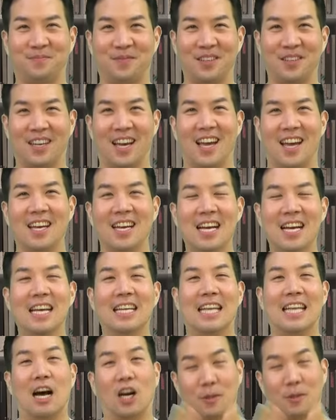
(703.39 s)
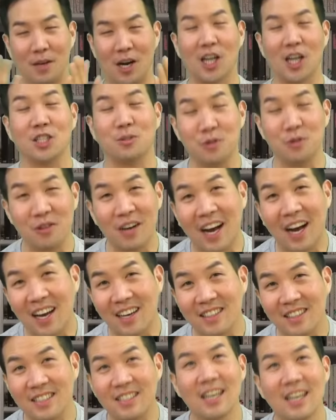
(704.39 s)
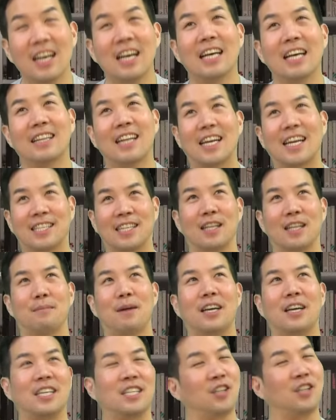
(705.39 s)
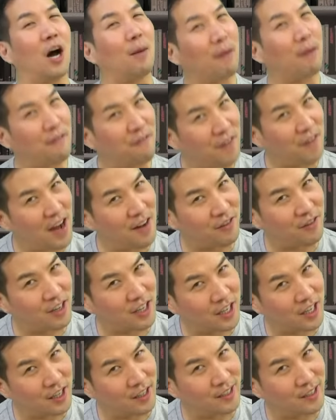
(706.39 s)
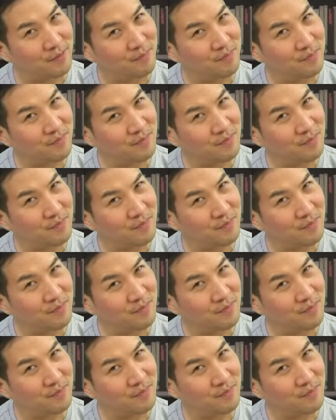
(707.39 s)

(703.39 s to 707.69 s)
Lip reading: Okay. Now I'm gonna be honest with you guys. Nasi lemak is not my favorite here.